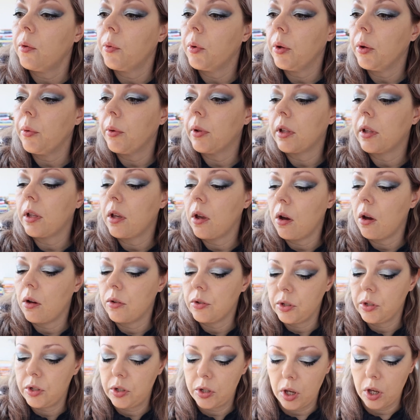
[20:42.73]
We will go
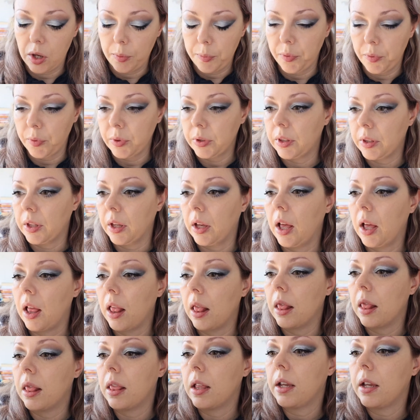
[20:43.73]
on top with
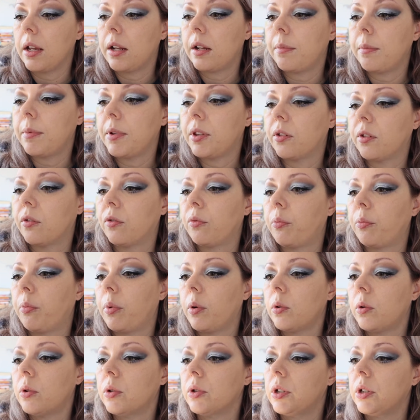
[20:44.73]
a little bit of
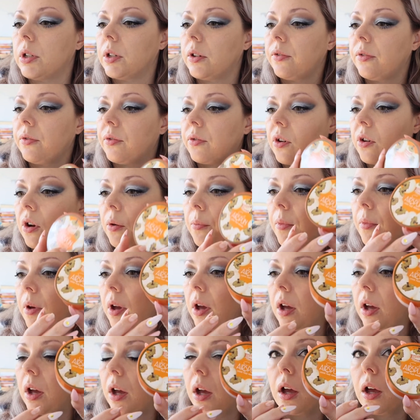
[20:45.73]
powder from
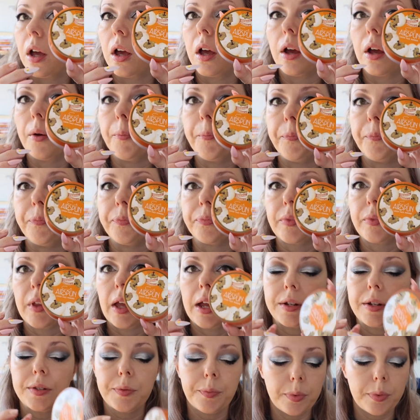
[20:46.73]

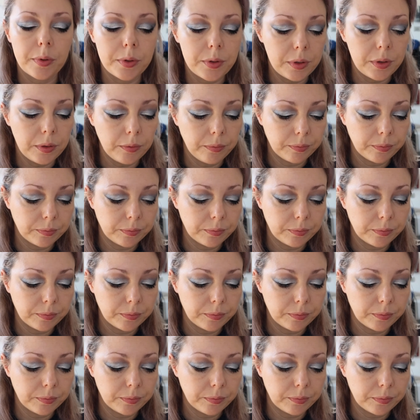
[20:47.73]
Airspun.